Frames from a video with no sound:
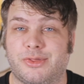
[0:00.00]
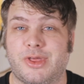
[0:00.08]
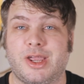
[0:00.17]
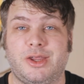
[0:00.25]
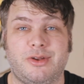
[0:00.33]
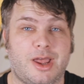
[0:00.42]

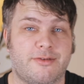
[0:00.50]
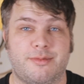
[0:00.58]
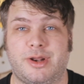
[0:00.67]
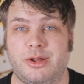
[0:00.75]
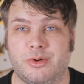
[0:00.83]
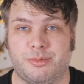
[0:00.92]
thank you to
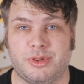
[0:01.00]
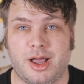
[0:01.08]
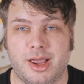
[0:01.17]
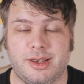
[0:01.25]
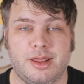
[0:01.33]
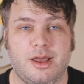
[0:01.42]
everybody who
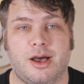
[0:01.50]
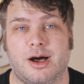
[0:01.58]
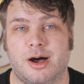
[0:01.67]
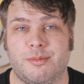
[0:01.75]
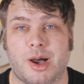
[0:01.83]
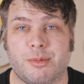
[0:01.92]
applied.
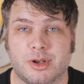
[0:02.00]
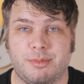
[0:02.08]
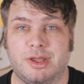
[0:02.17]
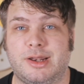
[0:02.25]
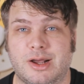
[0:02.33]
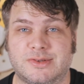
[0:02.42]
I'm going to
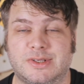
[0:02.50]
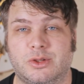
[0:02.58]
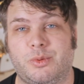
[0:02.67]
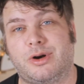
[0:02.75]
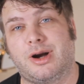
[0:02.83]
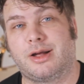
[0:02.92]
be announcing the
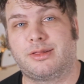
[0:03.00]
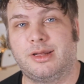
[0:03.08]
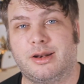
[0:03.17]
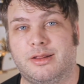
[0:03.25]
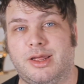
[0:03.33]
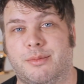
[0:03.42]
winner at the
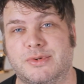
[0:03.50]
end of the